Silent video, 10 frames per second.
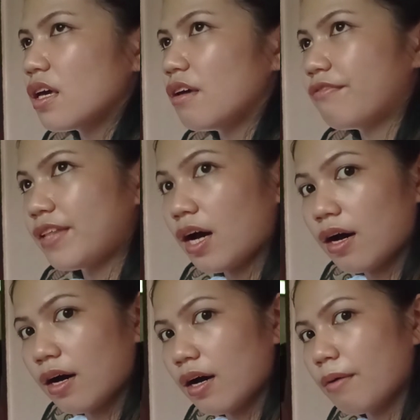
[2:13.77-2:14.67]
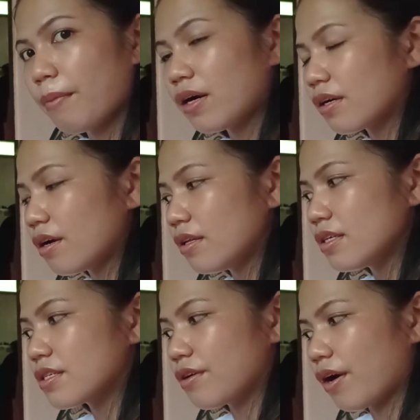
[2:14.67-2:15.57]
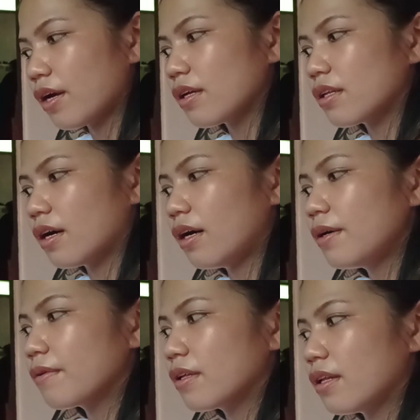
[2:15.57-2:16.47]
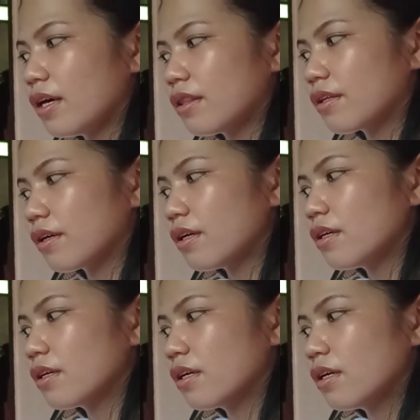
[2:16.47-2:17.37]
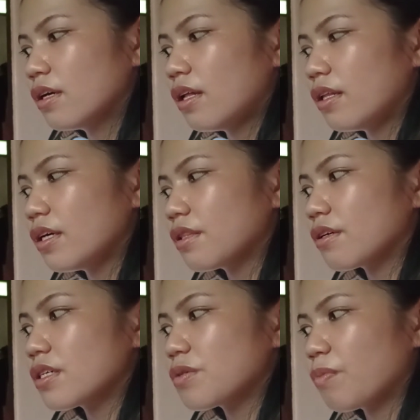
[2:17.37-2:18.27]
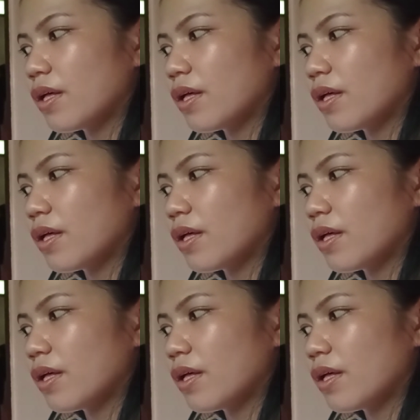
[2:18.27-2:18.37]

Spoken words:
If the background is dark, the letters